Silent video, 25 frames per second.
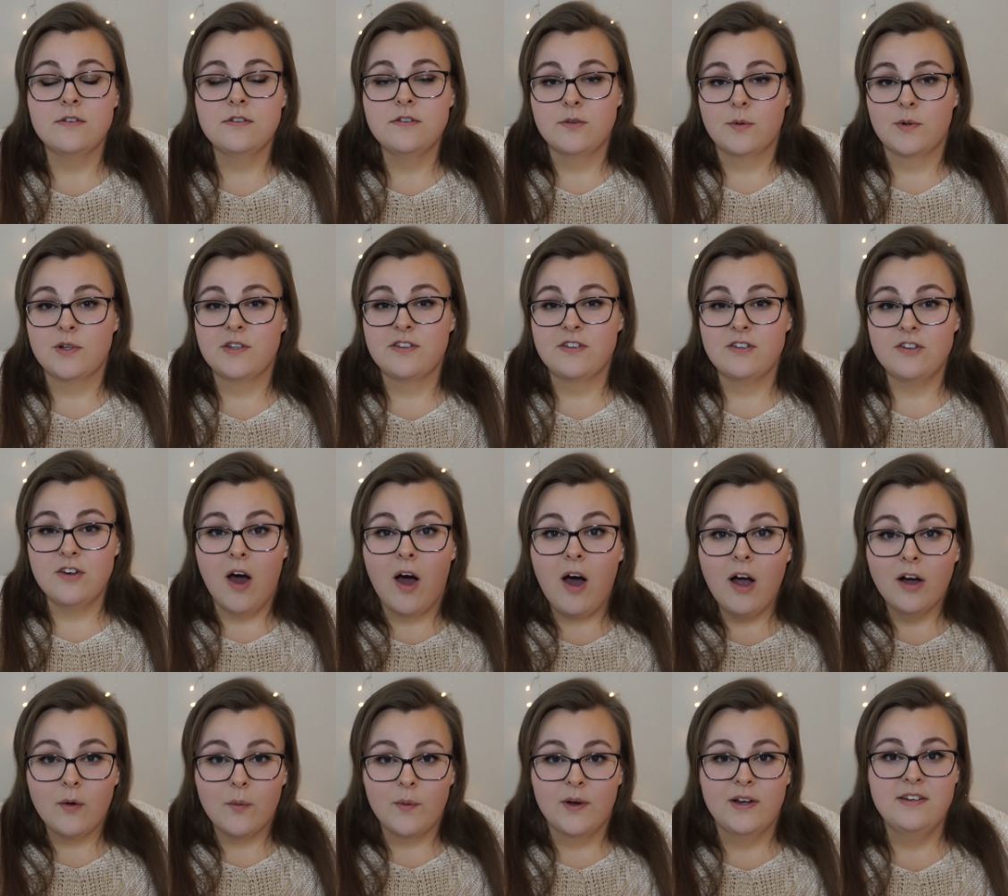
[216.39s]
so it's
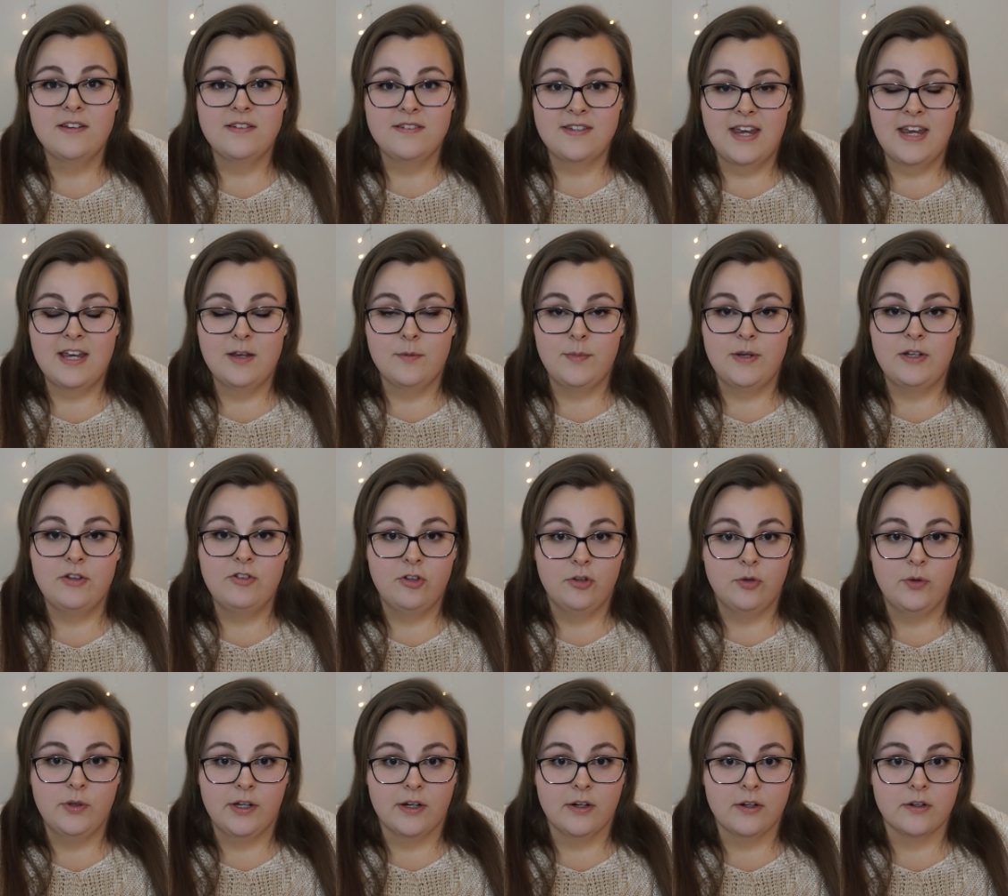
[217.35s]
not going to take me
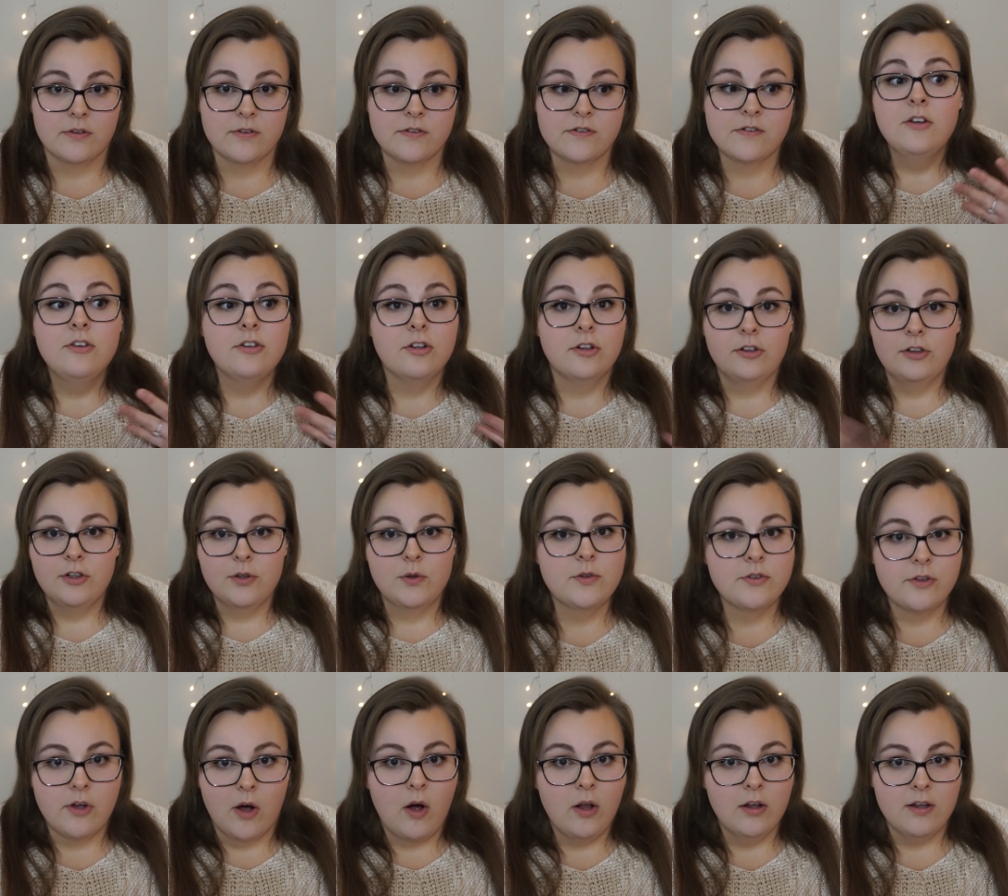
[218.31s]
two years to
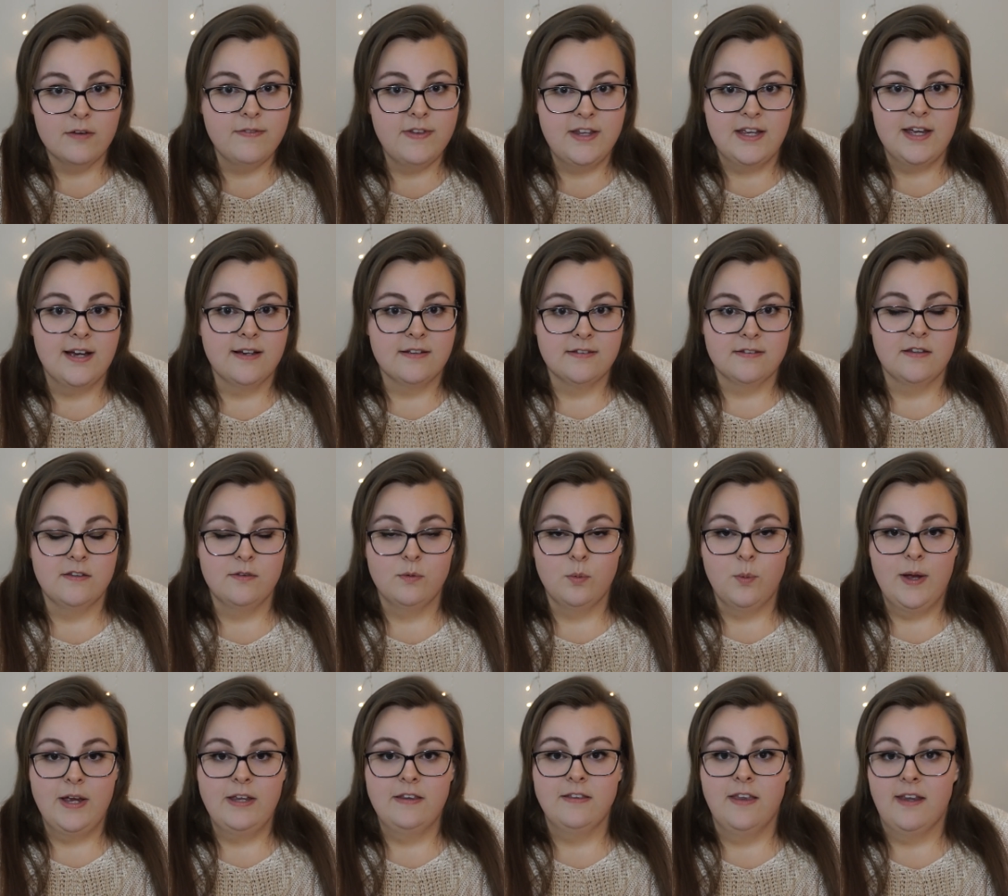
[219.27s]
lose all of the excess
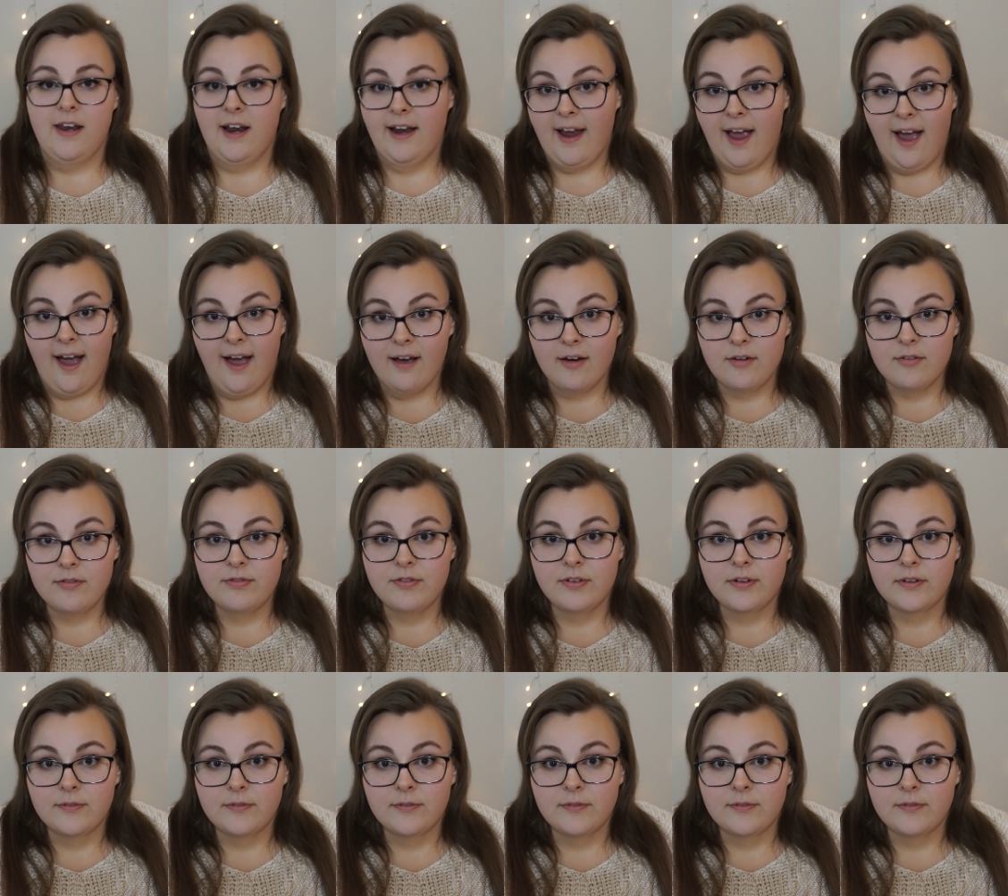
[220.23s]
weight that I have.